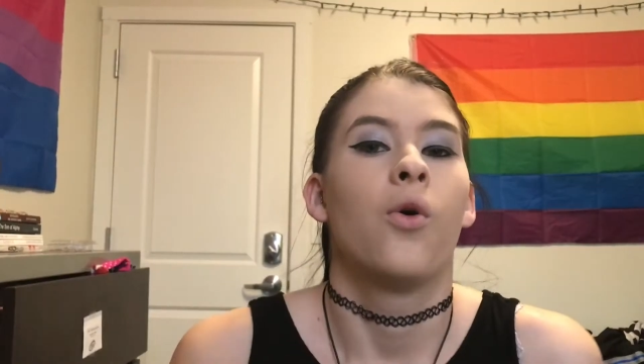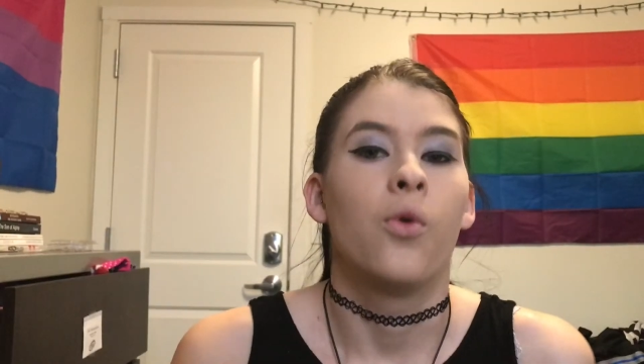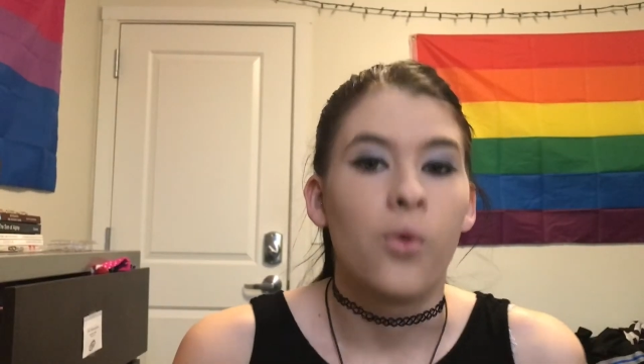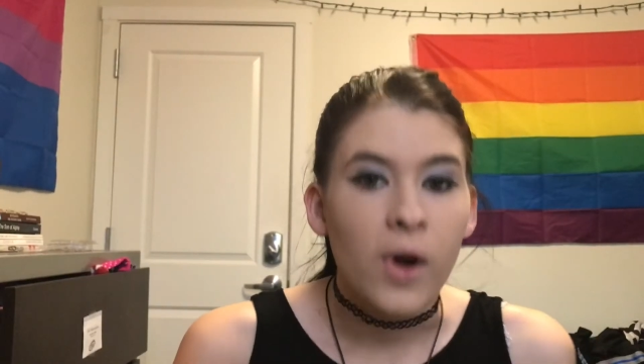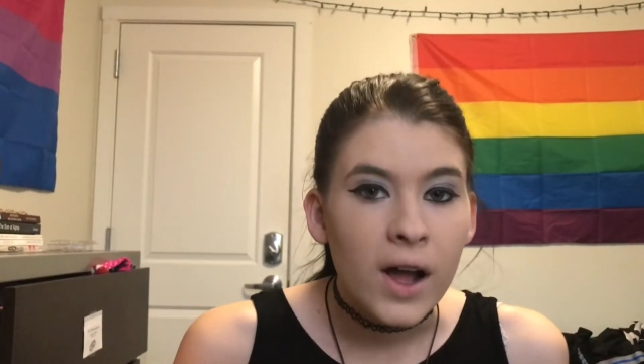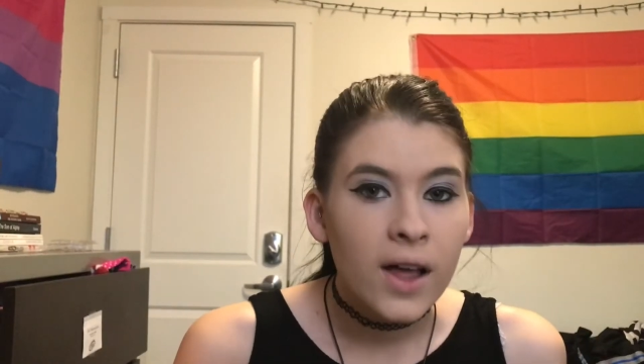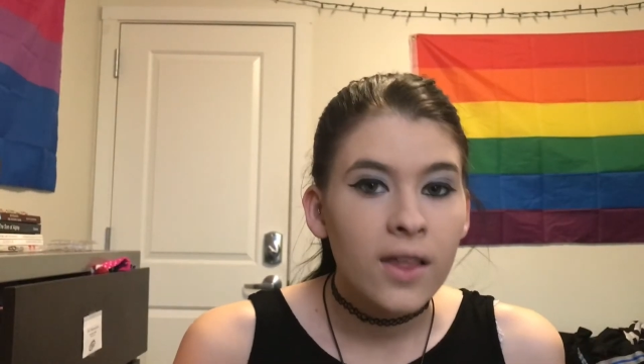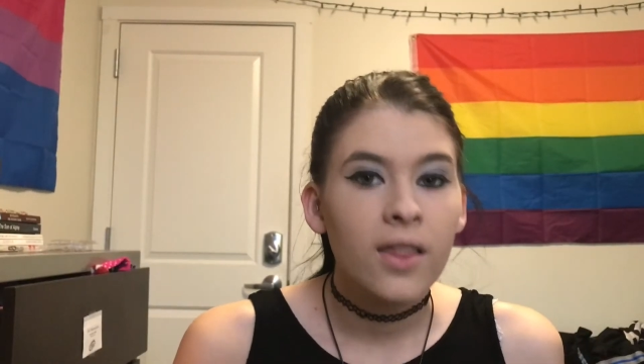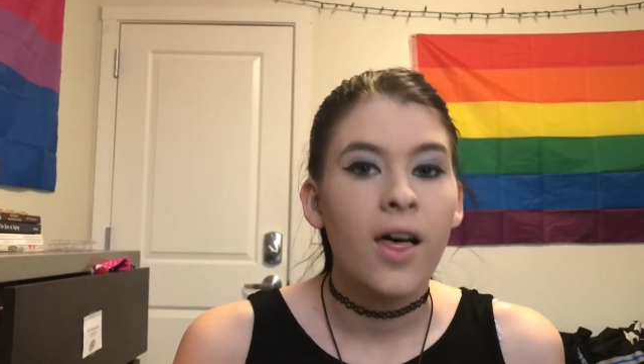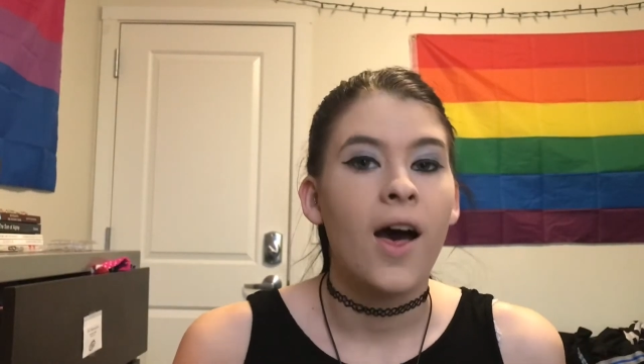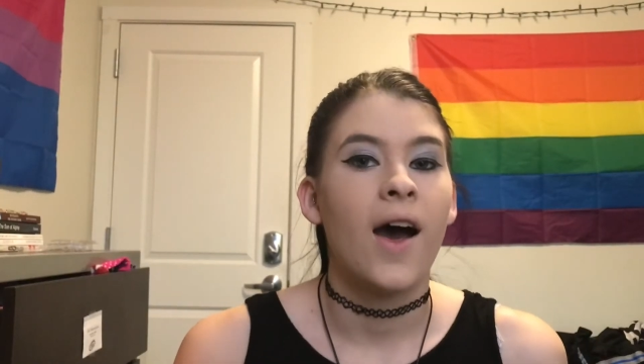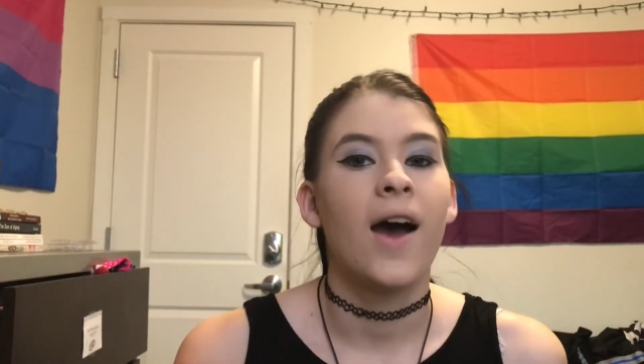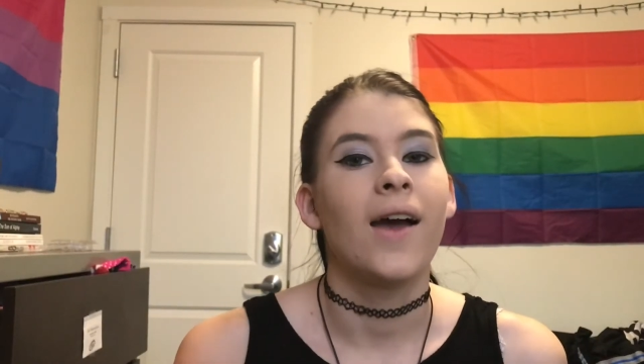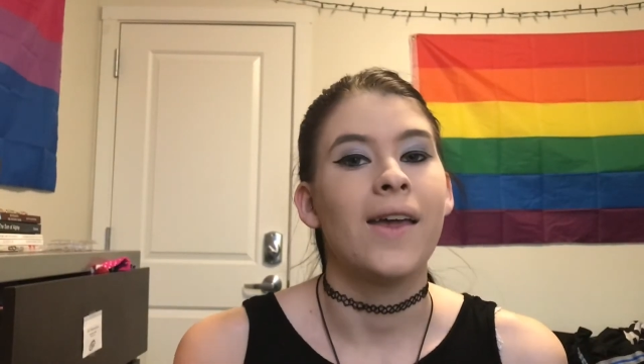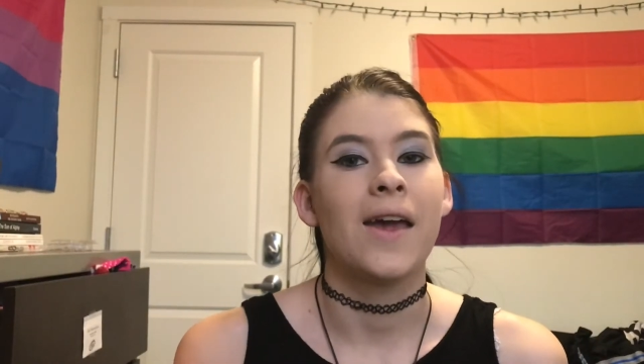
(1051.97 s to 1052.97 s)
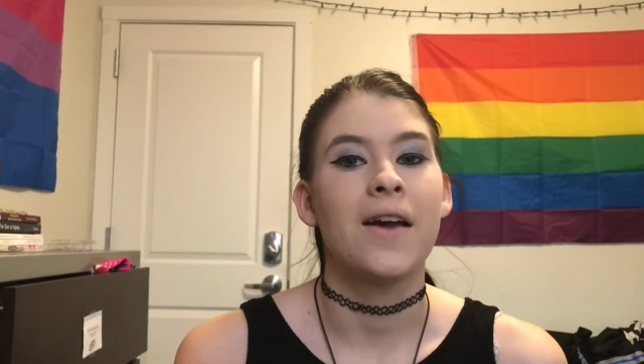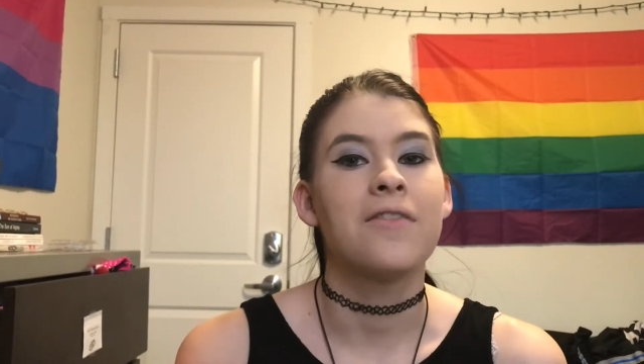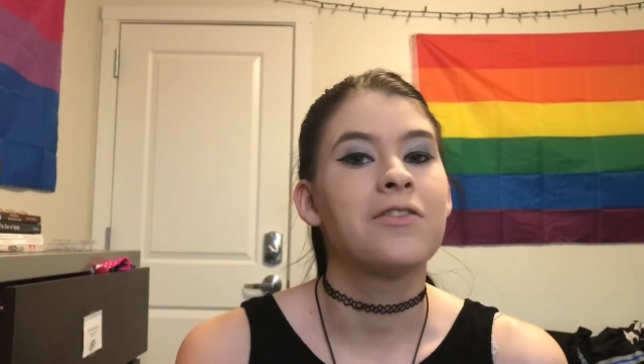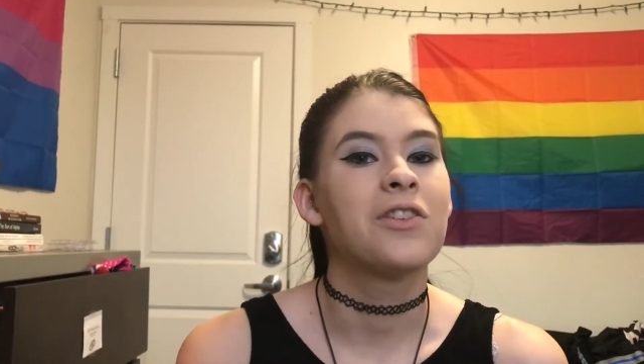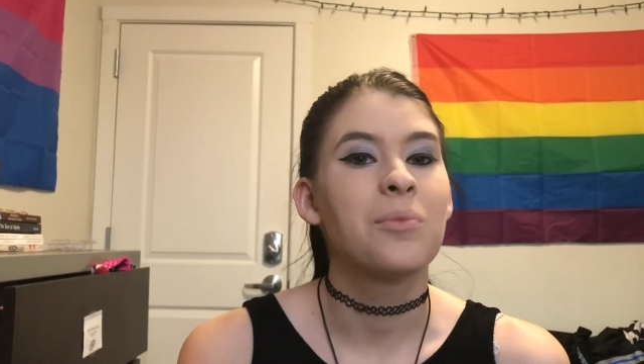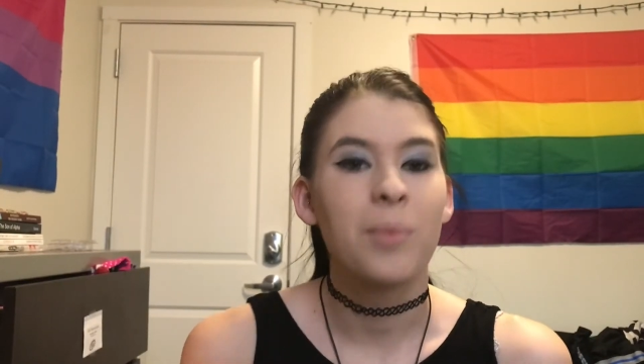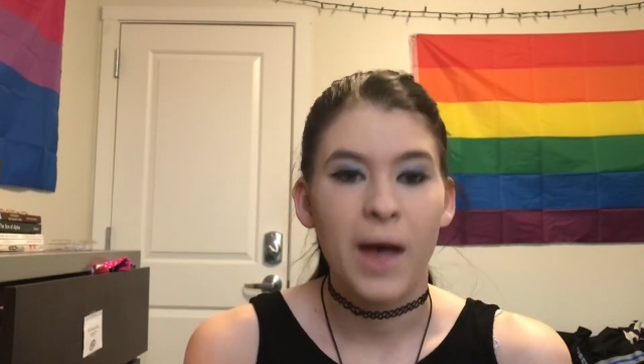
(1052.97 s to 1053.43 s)
Well, I
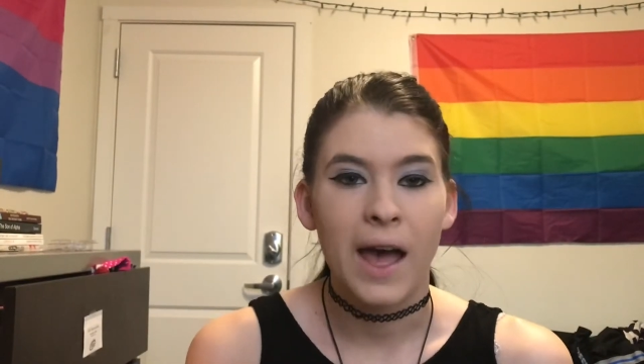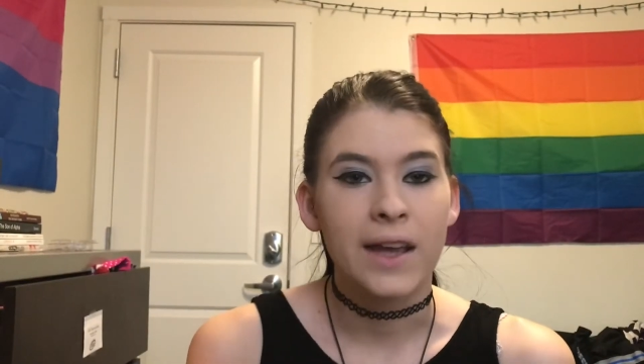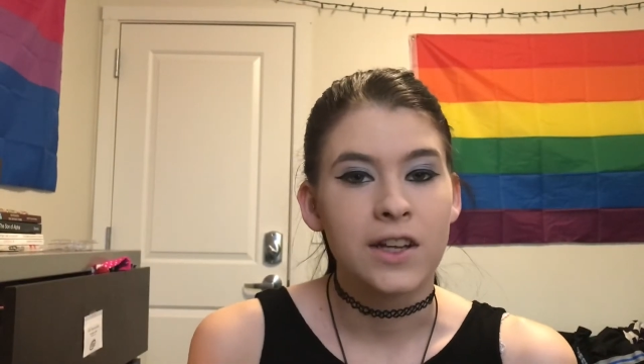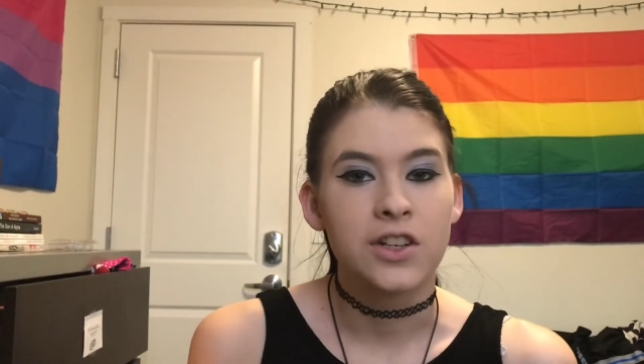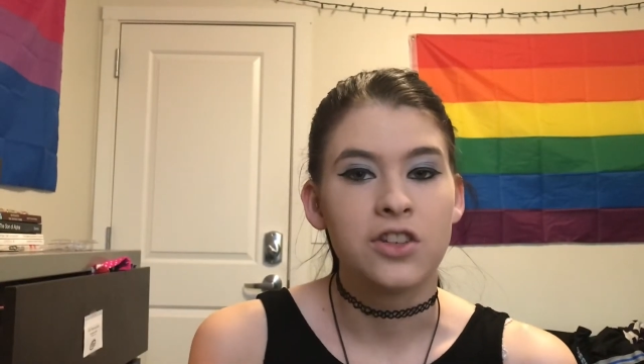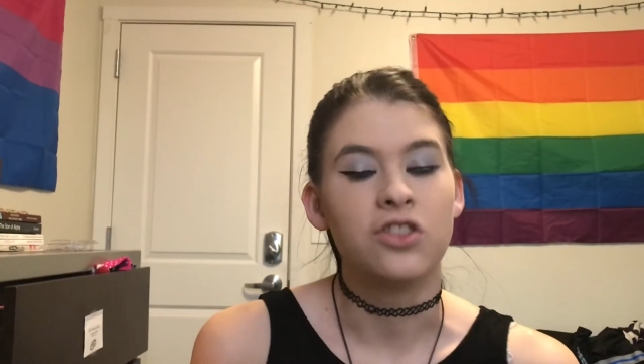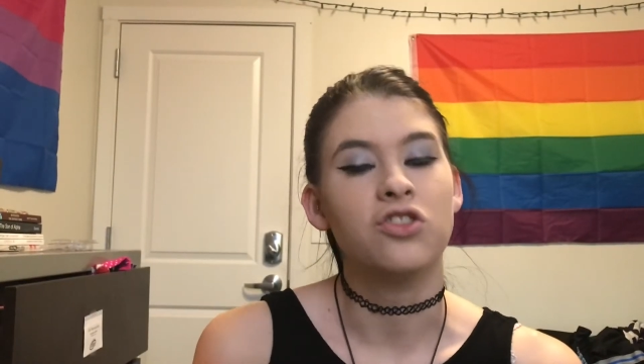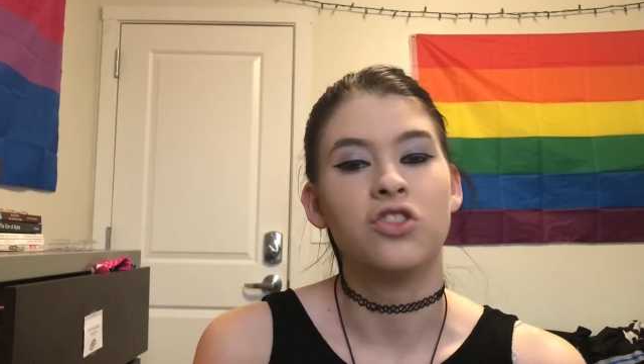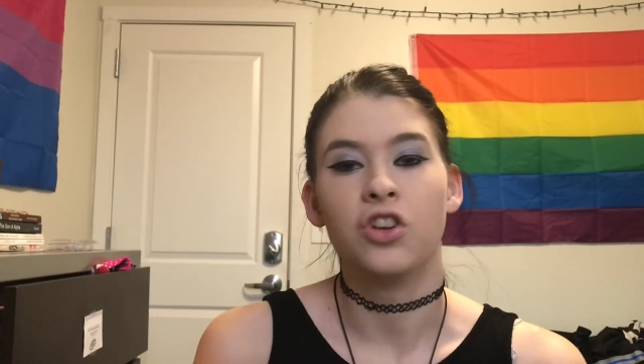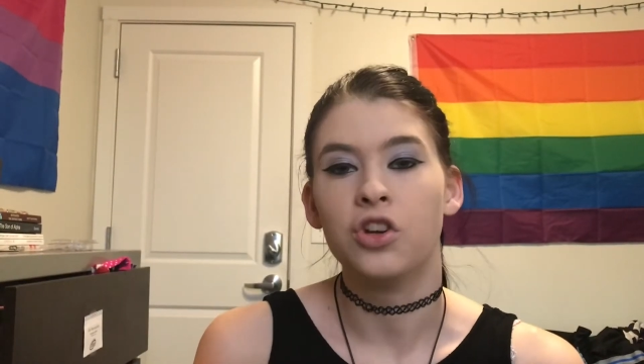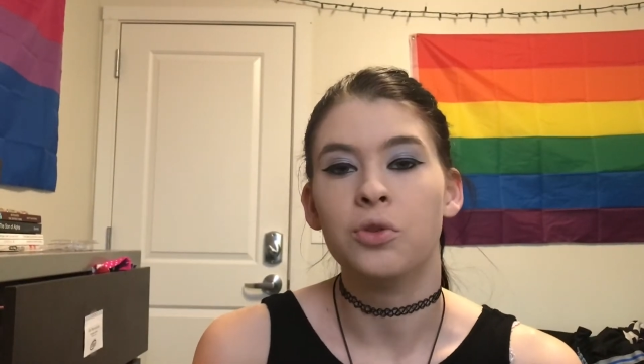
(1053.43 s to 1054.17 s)
have some packages to